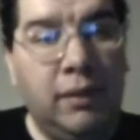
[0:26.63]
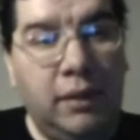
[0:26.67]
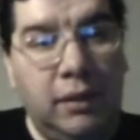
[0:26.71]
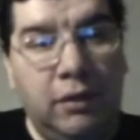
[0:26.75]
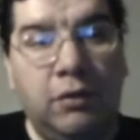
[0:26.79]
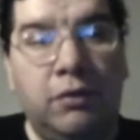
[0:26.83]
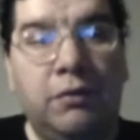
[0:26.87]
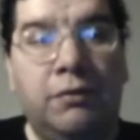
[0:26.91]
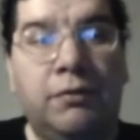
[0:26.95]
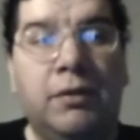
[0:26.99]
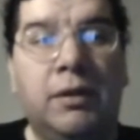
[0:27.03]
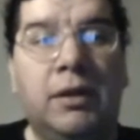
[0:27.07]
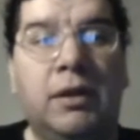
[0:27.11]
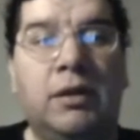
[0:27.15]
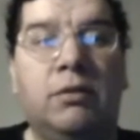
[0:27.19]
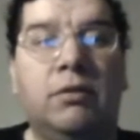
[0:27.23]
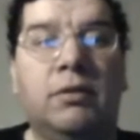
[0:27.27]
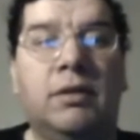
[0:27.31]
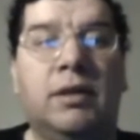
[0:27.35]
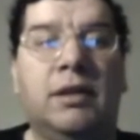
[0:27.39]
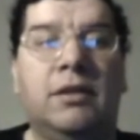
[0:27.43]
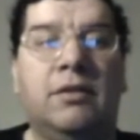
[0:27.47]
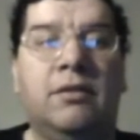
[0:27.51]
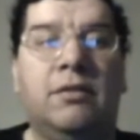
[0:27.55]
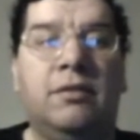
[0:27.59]
and hopefully I'll
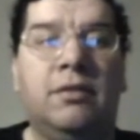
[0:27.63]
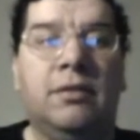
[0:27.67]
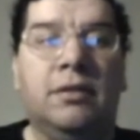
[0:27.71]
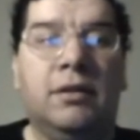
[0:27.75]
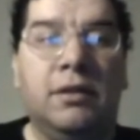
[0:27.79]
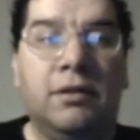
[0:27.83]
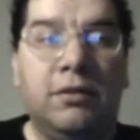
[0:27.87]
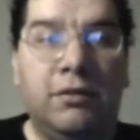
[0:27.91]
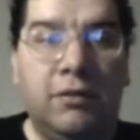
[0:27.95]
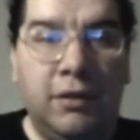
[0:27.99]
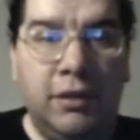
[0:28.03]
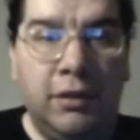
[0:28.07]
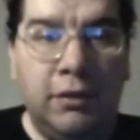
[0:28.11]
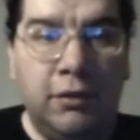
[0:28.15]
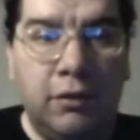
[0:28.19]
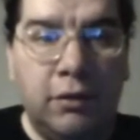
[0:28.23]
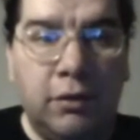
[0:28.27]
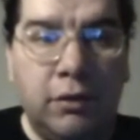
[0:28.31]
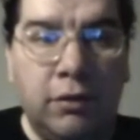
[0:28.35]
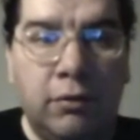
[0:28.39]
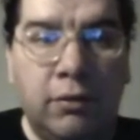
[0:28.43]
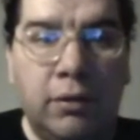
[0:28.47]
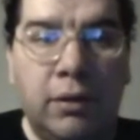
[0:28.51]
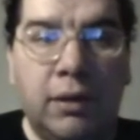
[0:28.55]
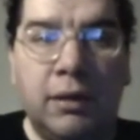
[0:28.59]
get to continue to
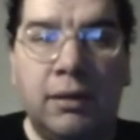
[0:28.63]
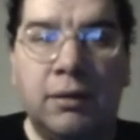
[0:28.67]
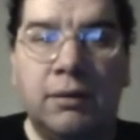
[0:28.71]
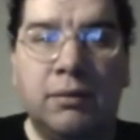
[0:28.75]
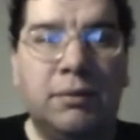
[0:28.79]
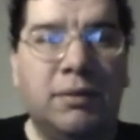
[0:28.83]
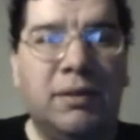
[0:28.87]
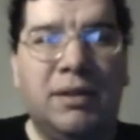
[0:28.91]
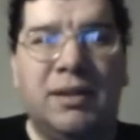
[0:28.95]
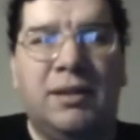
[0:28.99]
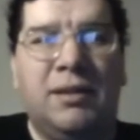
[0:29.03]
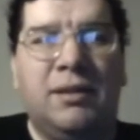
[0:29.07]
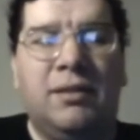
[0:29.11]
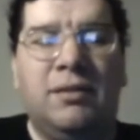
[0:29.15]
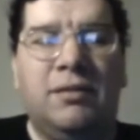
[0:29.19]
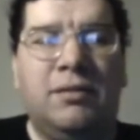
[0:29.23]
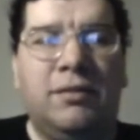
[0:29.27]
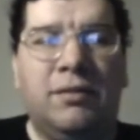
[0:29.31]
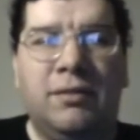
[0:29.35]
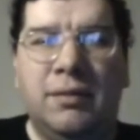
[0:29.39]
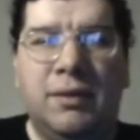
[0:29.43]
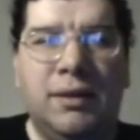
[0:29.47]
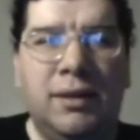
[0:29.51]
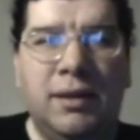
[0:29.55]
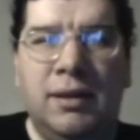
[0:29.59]
go on
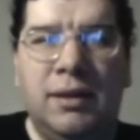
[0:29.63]
because